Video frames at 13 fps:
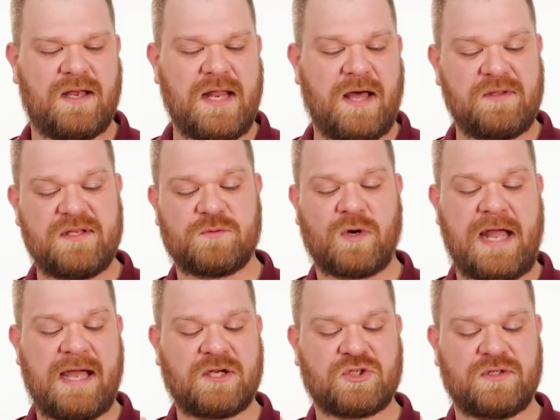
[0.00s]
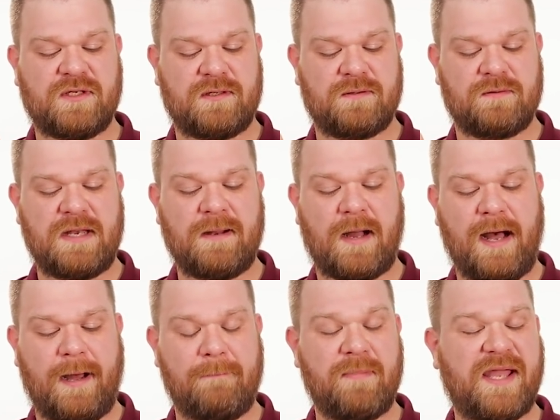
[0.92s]
Now, these were actually
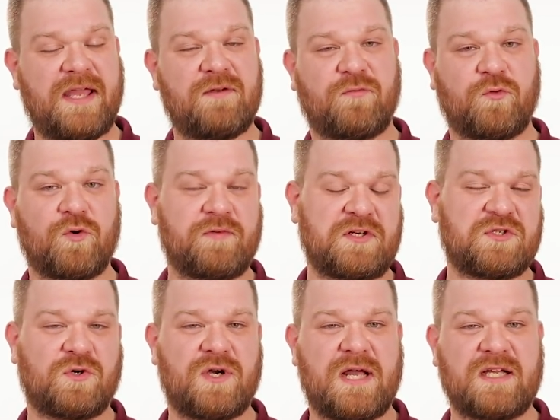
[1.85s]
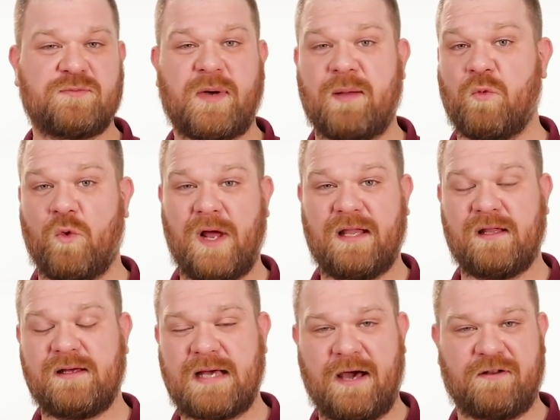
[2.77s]
uh, made for Victorinox by
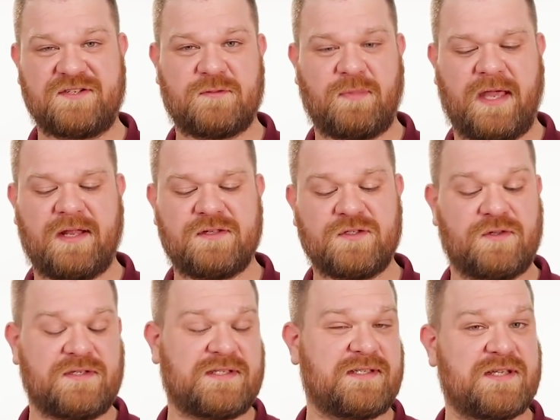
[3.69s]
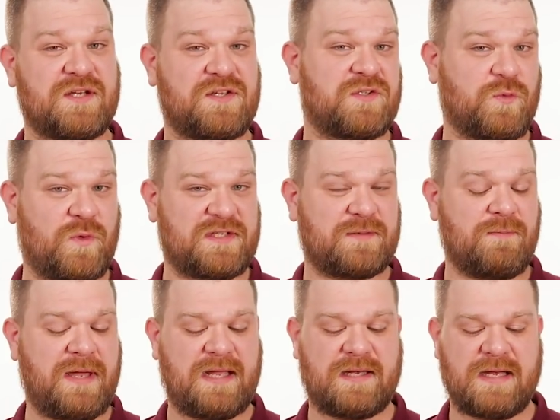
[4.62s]
Muela out of Spain, so this isn't a
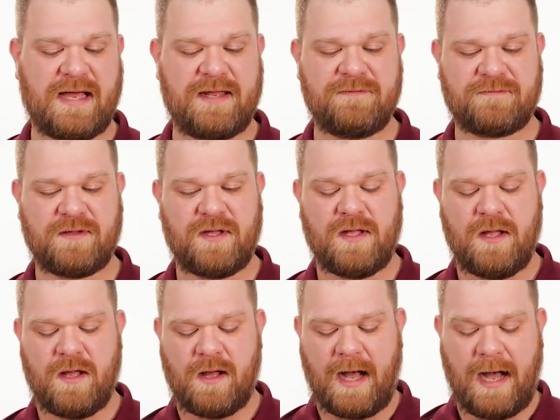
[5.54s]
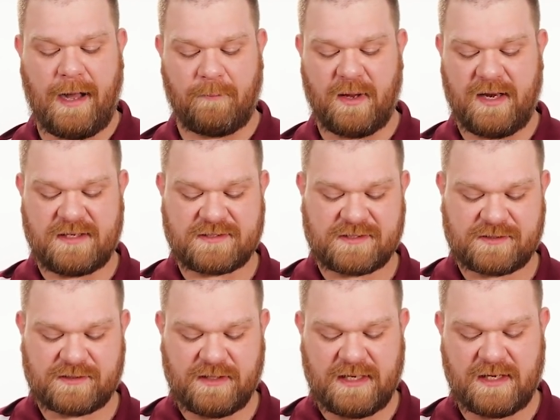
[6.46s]
Swiss-made knife. Um, but
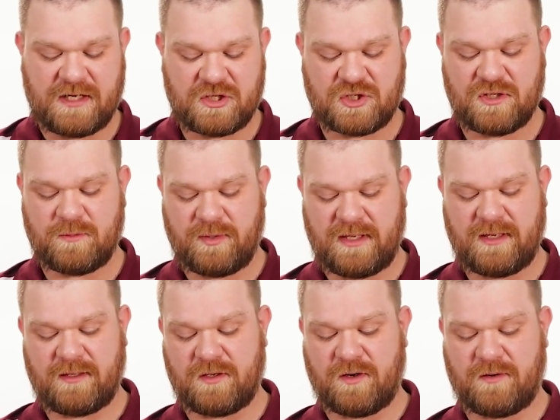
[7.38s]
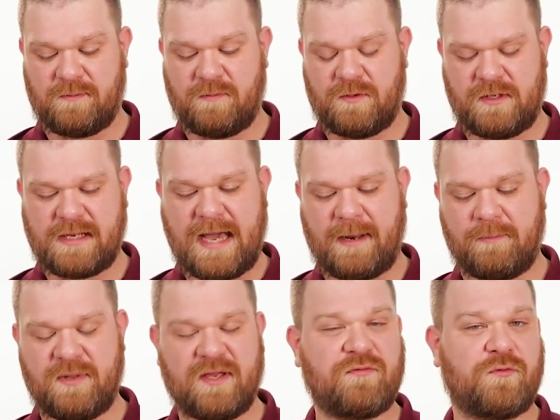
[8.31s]
it's in addition to being their kind
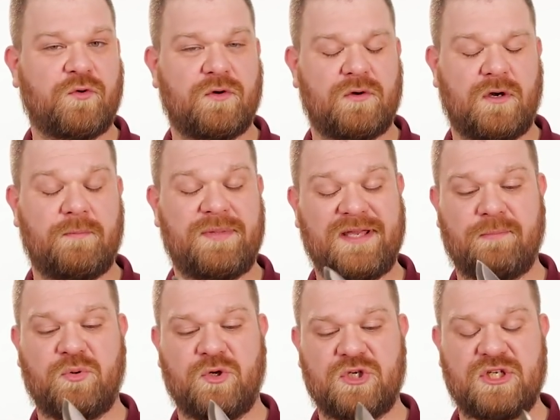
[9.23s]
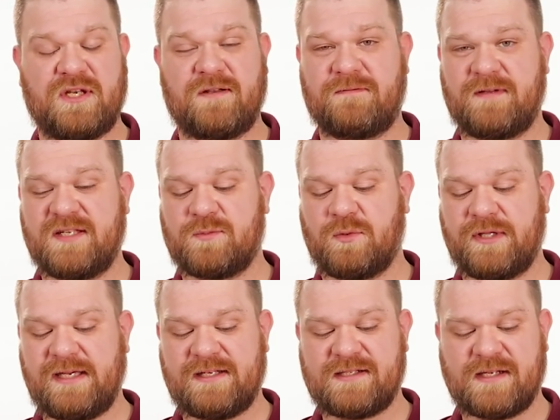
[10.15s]
of big for or big push into fixed
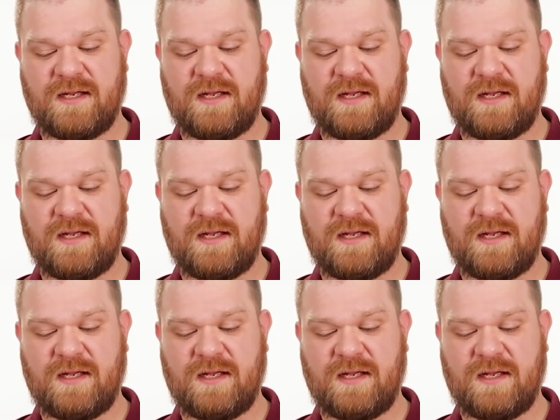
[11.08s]
blades,